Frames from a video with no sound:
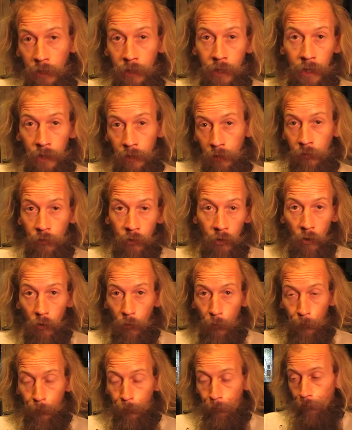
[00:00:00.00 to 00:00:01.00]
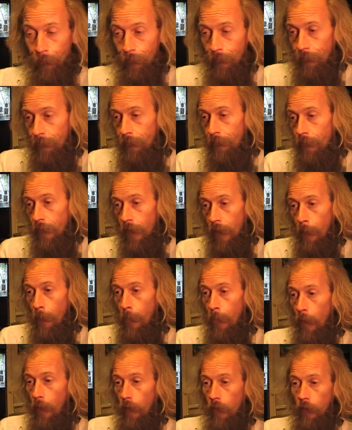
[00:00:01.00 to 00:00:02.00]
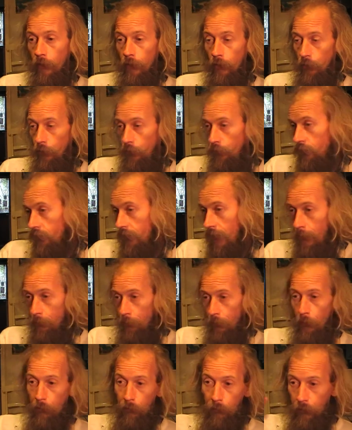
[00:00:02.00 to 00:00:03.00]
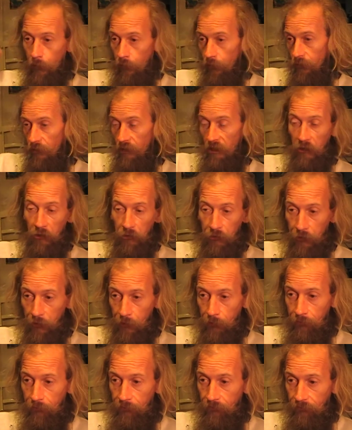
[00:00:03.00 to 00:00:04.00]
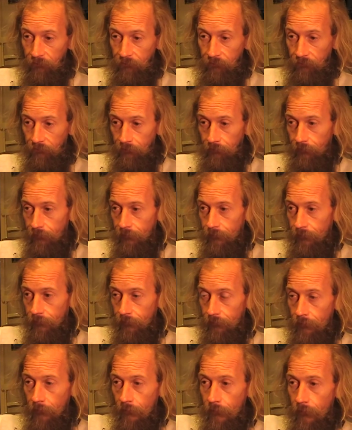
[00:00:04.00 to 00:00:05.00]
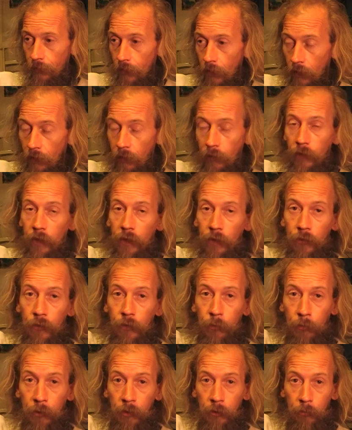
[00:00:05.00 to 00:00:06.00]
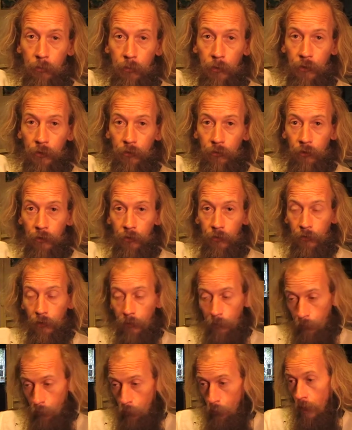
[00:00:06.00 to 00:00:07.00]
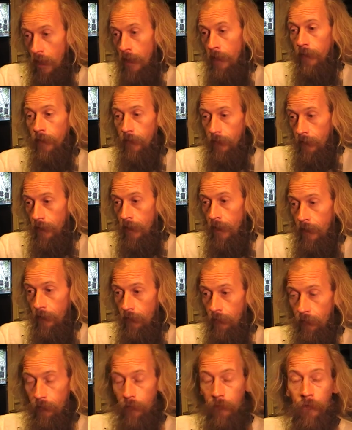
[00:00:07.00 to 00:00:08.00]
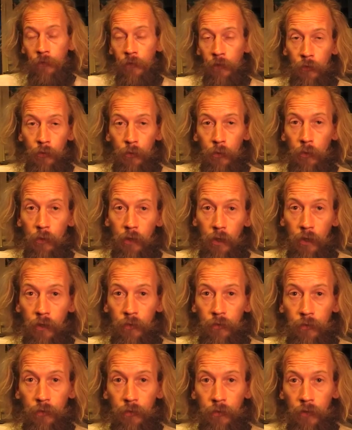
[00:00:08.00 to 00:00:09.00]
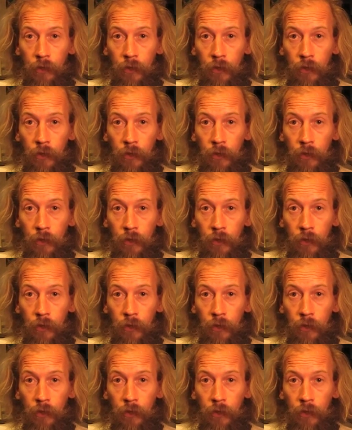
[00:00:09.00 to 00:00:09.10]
kill a soul. You stabbed them and you killed them, and their spirit body rose up. You ended their physical life.